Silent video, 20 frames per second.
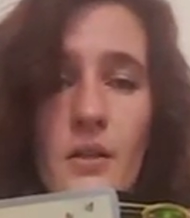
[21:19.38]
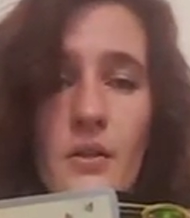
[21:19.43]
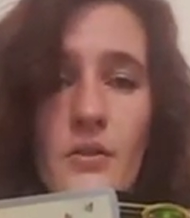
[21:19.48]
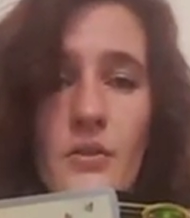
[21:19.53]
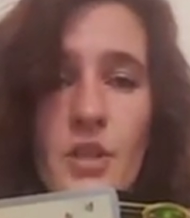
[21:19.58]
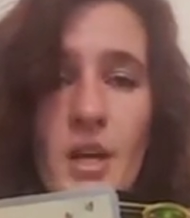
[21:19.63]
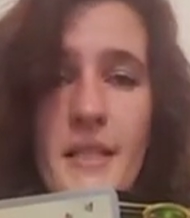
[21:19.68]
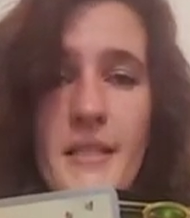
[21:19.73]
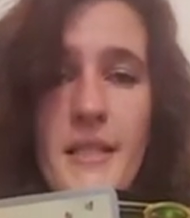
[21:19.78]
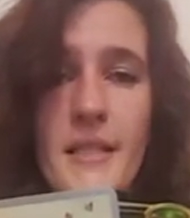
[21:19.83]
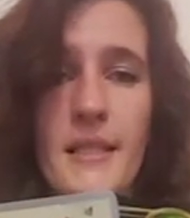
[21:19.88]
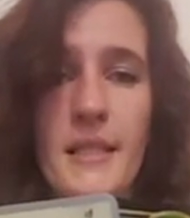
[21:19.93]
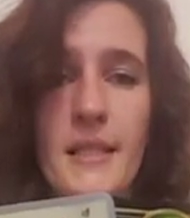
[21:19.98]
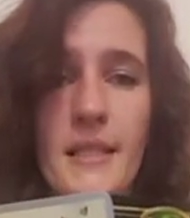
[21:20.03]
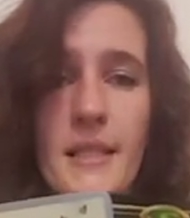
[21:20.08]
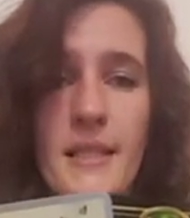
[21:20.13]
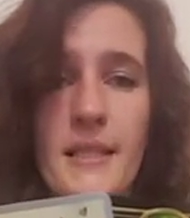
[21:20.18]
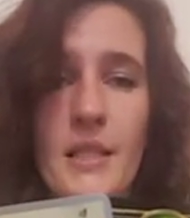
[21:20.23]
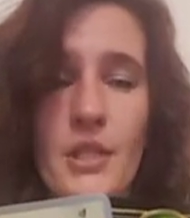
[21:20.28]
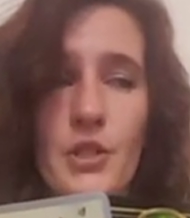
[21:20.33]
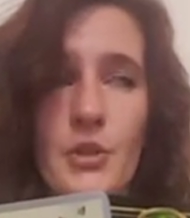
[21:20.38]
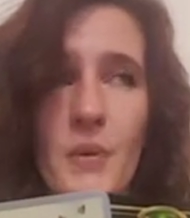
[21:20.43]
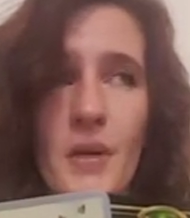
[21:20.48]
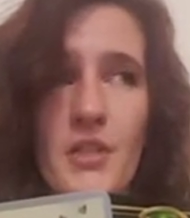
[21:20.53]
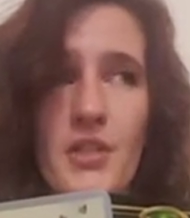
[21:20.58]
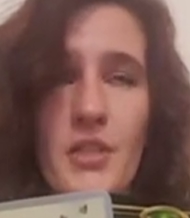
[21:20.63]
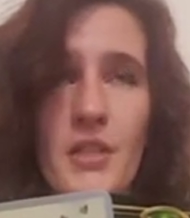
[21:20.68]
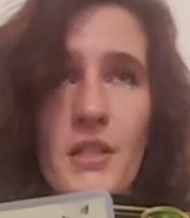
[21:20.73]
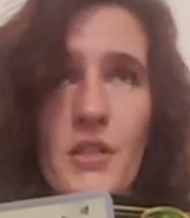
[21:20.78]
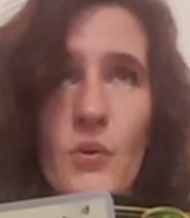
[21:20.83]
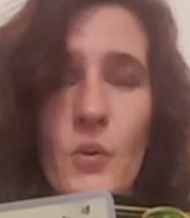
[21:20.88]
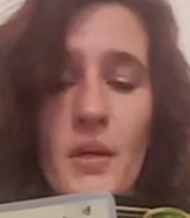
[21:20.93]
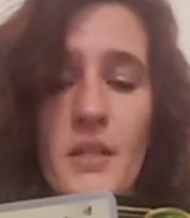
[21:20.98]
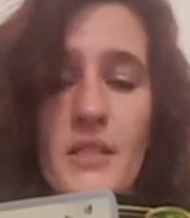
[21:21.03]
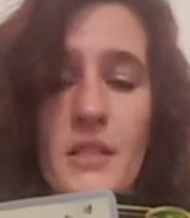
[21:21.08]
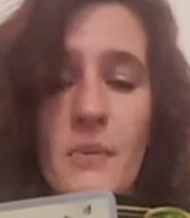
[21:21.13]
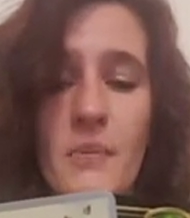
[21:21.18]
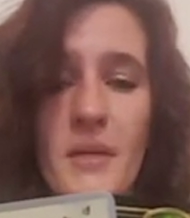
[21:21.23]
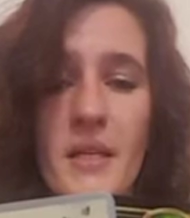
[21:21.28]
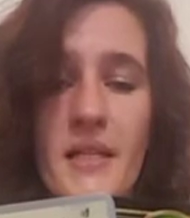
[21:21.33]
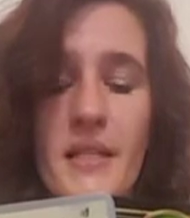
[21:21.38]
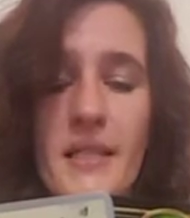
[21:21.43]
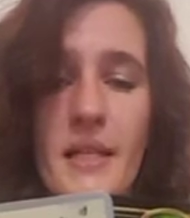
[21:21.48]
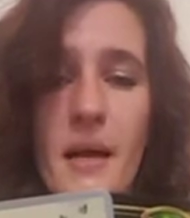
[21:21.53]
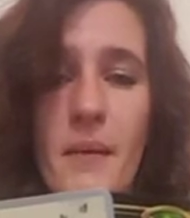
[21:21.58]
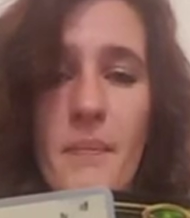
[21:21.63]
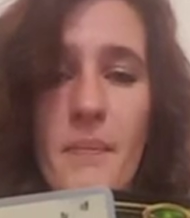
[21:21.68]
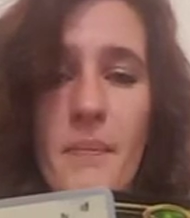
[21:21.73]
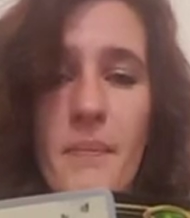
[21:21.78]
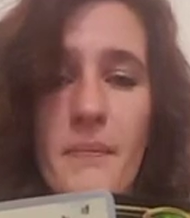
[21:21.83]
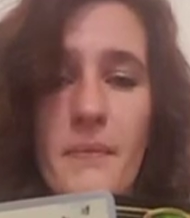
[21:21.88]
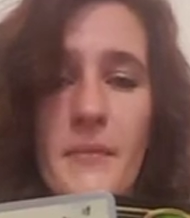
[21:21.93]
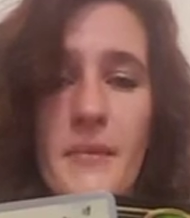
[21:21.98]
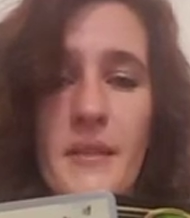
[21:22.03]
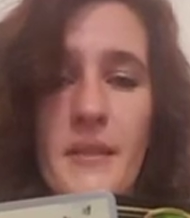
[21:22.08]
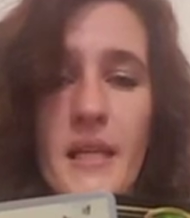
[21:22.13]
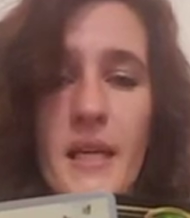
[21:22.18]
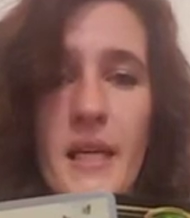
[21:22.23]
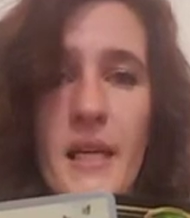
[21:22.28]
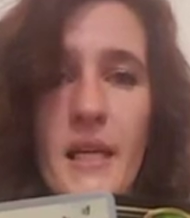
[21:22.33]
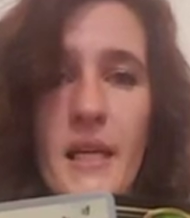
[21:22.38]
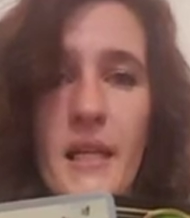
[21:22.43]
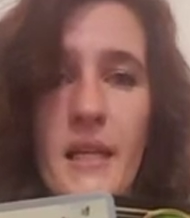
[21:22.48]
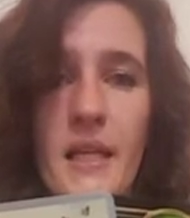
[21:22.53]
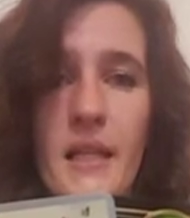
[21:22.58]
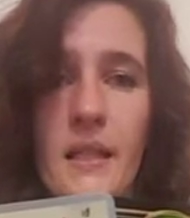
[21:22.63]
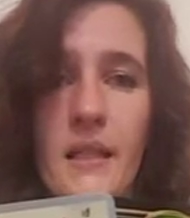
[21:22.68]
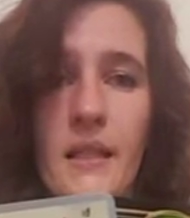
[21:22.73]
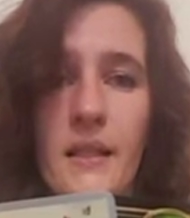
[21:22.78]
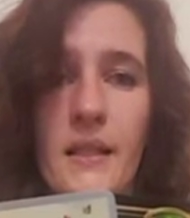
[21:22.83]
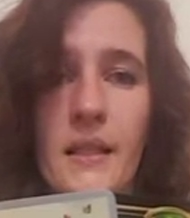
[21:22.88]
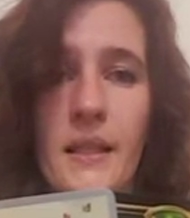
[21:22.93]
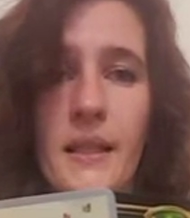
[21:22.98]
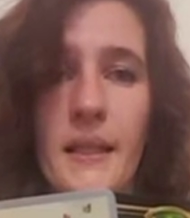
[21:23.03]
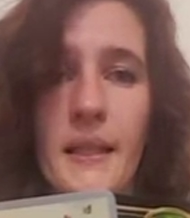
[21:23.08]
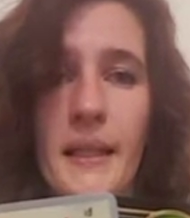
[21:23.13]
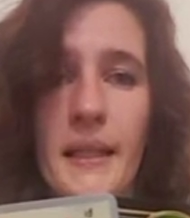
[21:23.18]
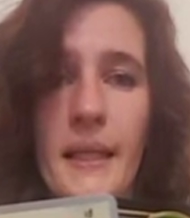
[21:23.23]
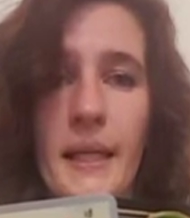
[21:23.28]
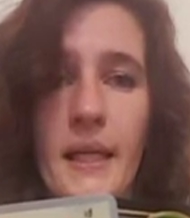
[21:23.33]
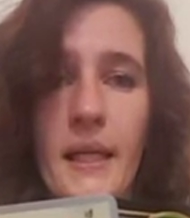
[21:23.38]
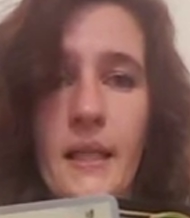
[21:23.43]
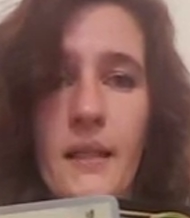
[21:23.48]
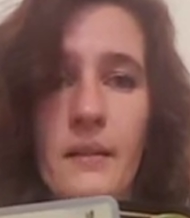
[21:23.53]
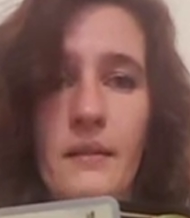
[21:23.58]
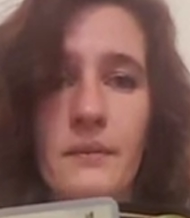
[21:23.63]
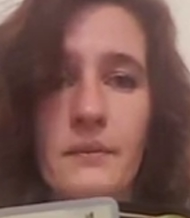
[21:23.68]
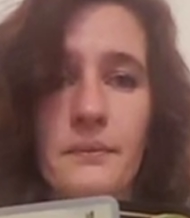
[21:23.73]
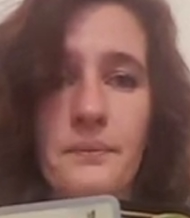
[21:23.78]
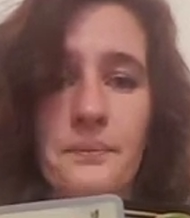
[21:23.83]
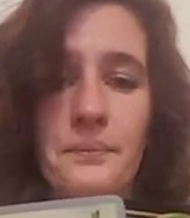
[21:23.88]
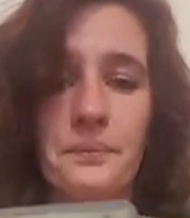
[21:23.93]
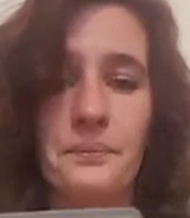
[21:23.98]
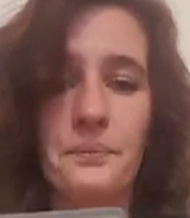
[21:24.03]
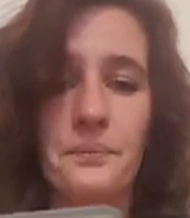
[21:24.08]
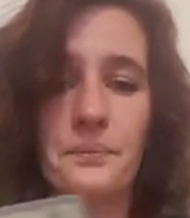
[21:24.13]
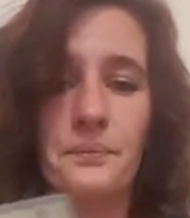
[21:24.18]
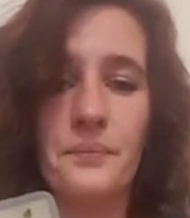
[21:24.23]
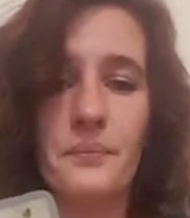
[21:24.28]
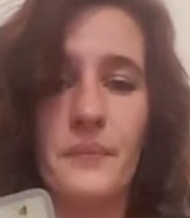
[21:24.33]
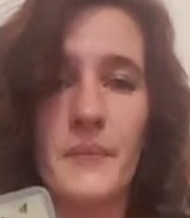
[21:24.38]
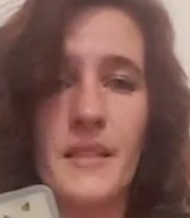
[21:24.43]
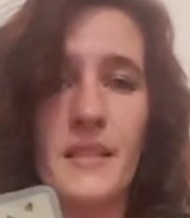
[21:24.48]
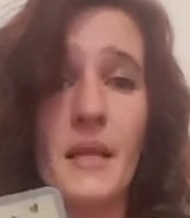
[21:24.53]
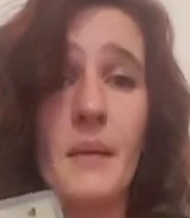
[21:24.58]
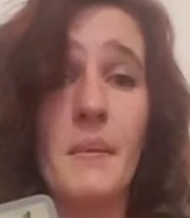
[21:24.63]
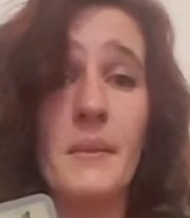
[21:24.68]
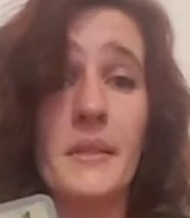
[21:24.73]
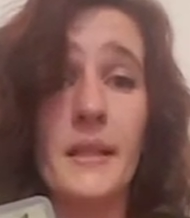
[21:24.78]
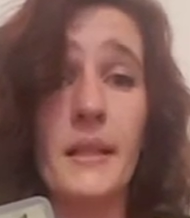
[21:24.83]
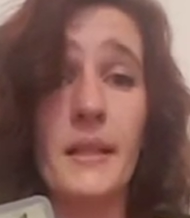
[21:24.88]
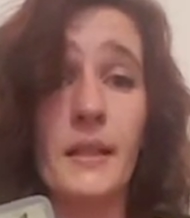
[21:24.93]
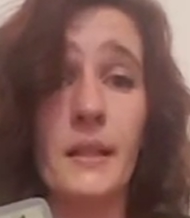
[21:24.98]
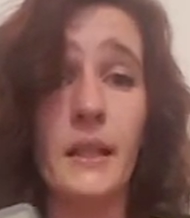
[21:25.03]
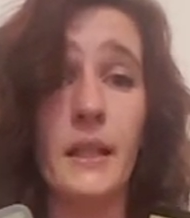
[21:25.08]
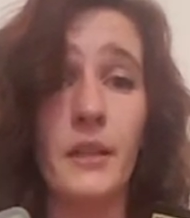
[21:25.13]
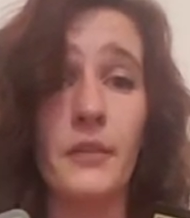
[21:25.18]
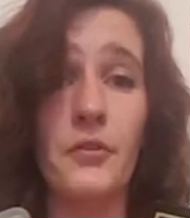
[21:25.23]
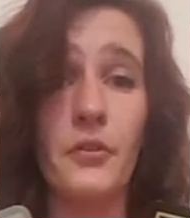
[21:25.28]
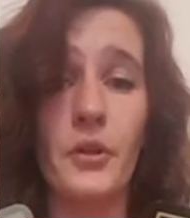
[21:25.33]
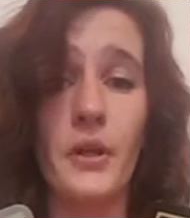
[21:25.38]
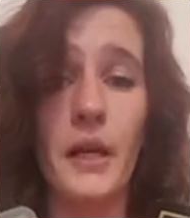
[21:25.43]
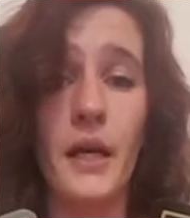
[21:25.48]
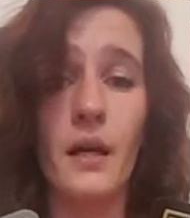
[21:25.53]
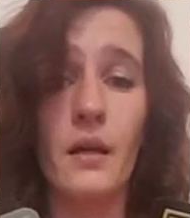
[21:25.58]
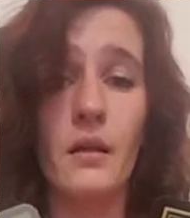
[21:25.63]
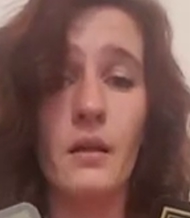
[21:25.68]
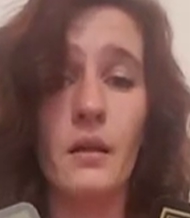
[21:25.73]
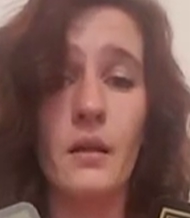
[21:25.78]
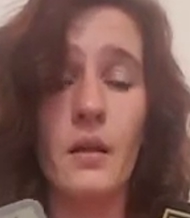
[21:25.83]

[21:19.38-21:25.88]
Justice in this situation is going to be something clicking. Something's going to click for you.